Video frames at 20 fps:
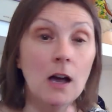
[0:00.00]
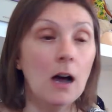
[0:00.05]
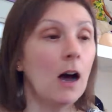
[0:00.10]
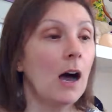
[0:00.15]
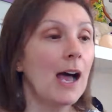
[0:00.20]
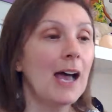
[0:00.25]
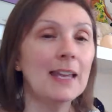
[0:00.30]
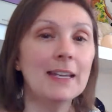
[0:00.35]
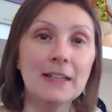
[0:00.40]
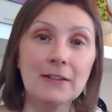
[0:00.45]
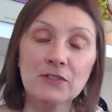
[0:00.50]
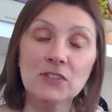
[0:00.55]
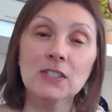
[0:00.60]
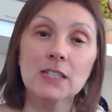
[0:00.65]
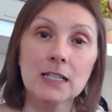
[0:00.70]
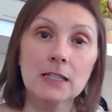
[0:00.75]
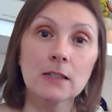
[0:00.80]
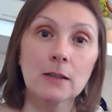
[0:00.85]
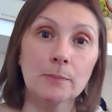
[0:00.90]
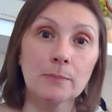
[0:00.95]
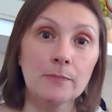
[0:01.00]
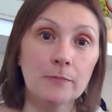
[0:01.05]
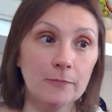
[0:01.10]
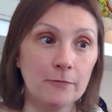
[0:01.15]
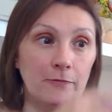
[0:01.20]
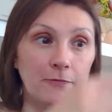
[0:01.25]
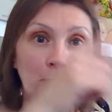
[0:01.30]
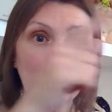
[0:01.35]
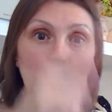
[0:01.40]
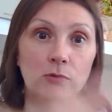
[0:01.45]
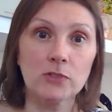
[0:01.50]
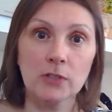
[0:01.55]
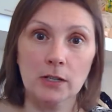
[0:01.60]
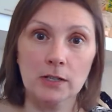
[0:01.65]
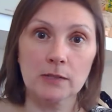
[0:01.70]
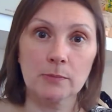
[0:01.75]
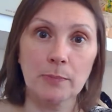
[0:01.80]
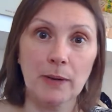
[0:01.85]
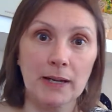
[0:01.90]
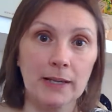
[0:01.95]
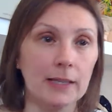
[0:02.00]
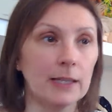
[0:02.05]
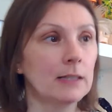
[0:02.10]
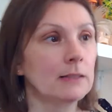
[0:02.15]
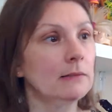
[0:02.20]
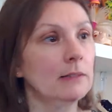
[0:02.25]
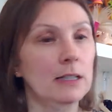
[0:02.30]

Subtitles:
I hadn't even seen the full-size packet